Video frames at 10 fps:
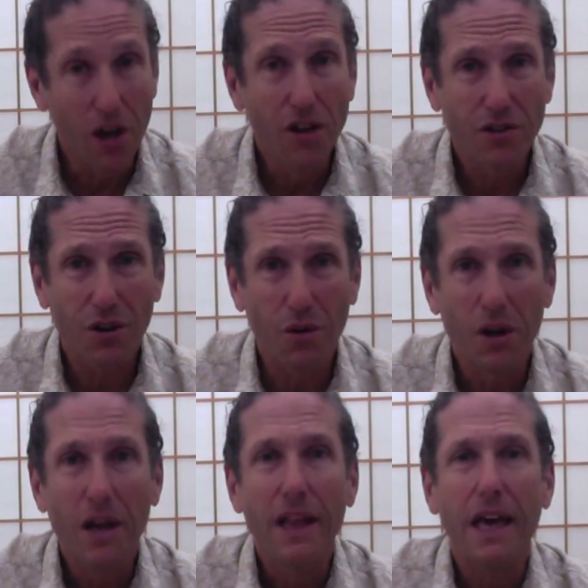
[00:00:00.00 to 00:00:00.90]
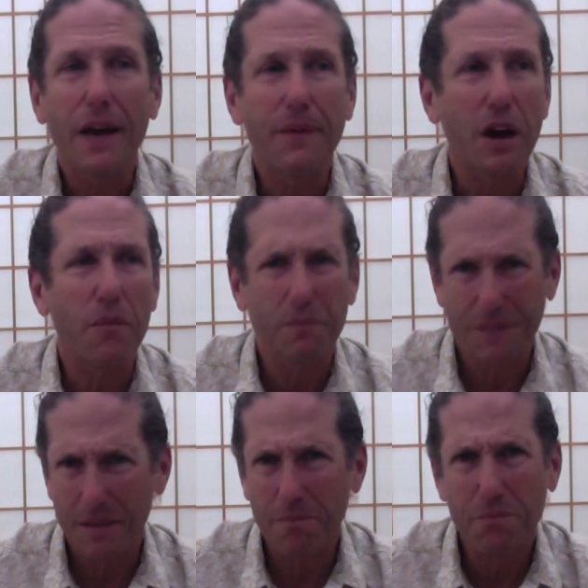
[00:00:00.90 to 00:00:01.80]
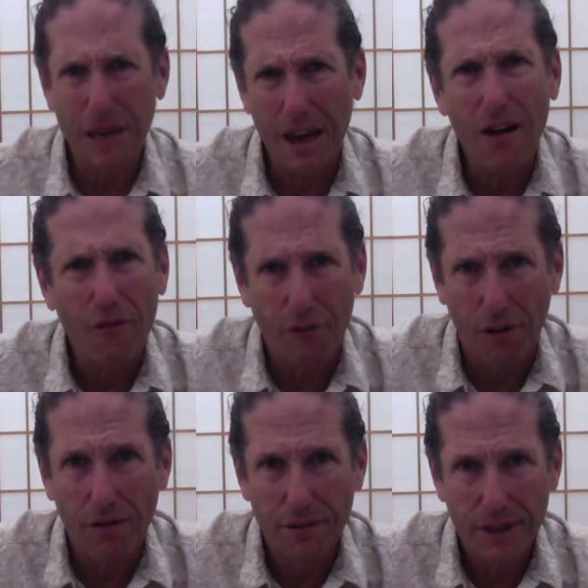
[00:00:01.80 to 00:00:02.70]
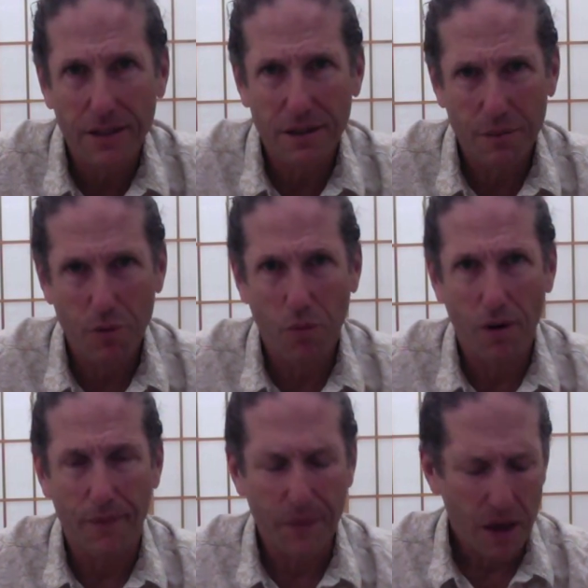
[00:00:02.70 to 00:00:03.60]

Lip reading: So be careful. That's number 1.